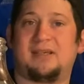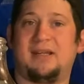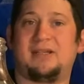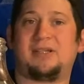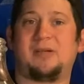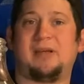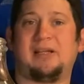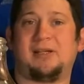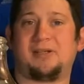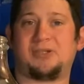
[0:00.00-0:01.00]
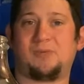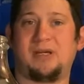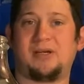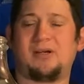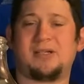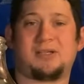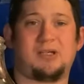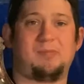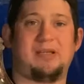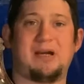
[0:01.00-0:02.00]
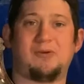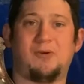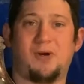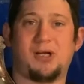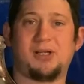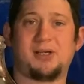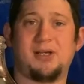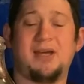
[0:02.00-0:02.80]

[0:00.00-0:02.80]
and it's going to be a little sweeter, it's going to be alcoholic,